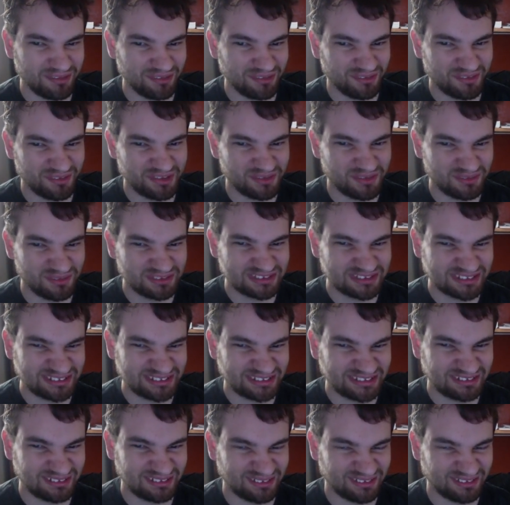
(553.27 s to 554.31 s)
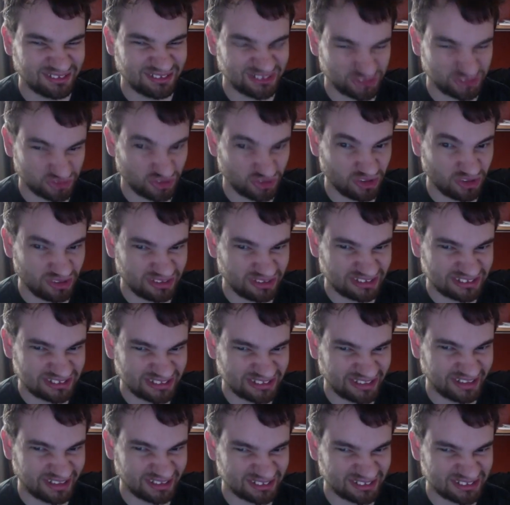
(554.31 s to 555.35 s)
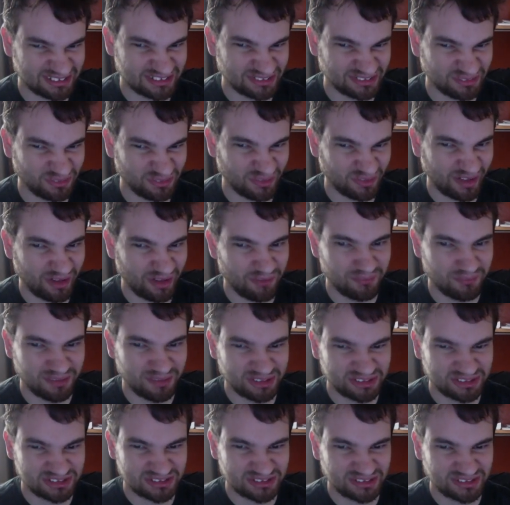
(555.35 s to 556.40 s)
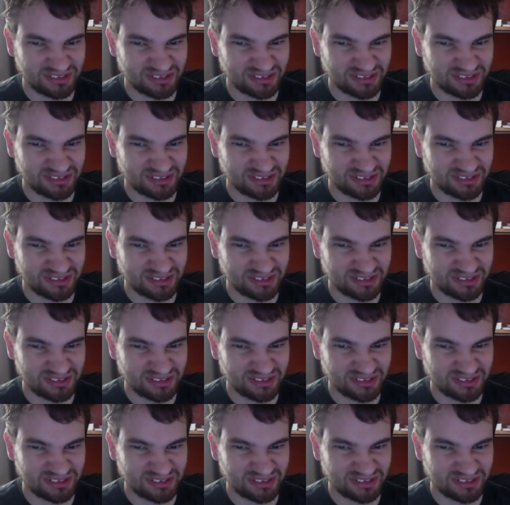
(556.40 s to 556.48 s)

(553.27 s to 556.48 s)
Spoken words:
though, he wasn't exactly the strongest Saiyan, so how much.